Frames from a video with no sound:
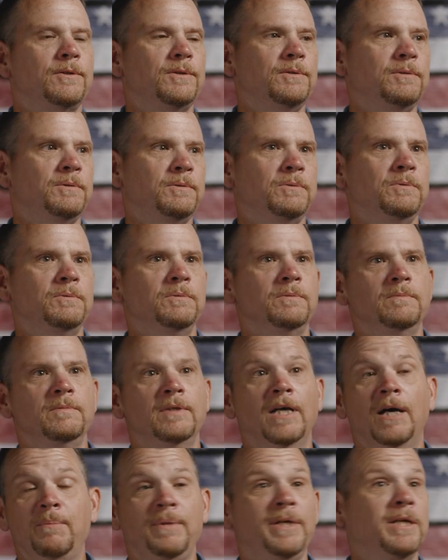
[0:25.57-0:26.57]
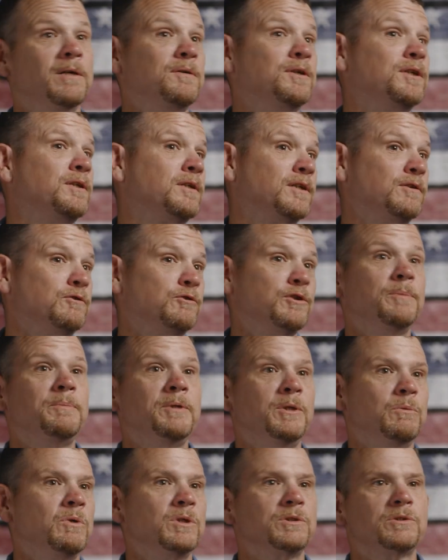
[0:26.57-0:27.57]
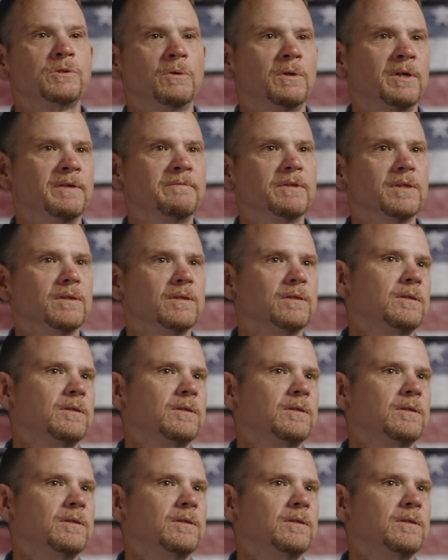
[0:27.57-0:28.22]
to not being able to contribute whatsoever,